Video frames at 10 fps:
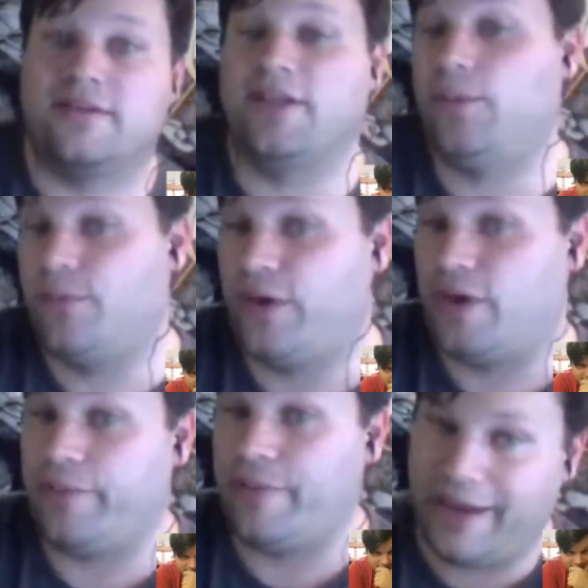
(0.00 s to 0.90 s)

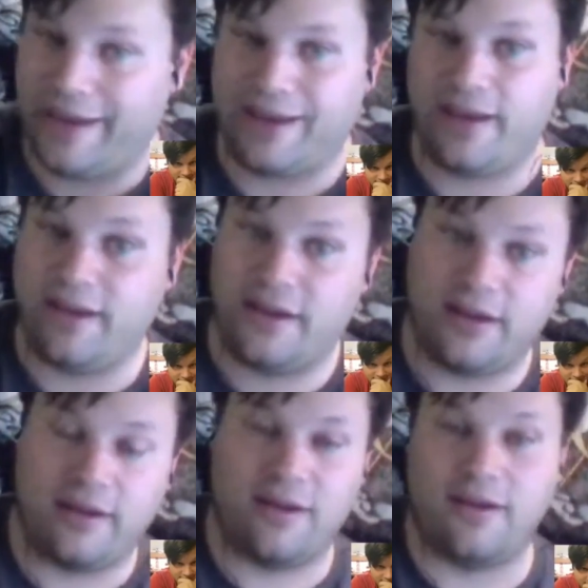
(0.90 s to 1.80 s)
SilmFilm,
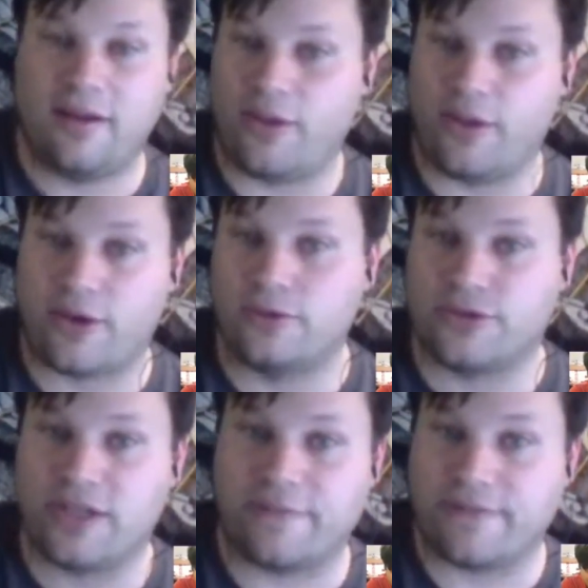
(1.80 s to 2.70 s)
and other cool
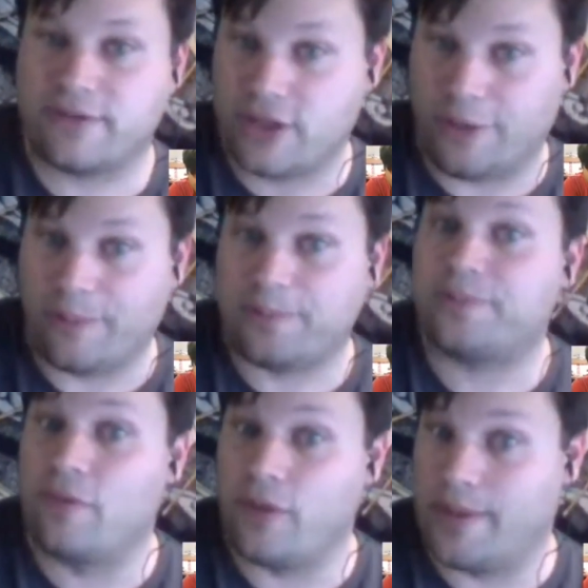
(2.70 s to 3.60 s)
stuff. So
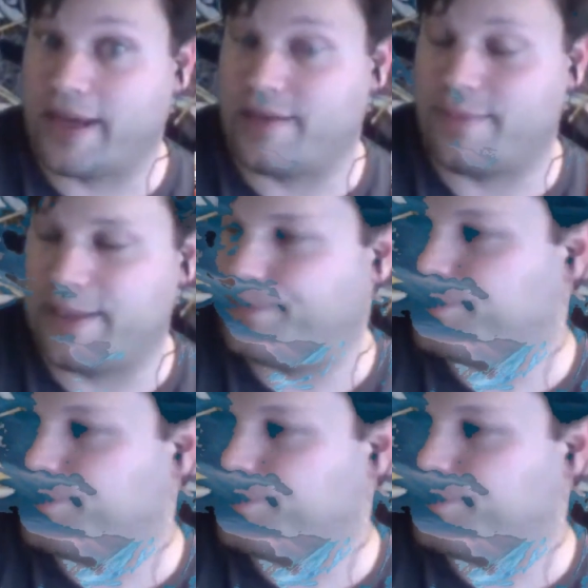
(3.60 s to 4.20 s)
we'll be back in a minute.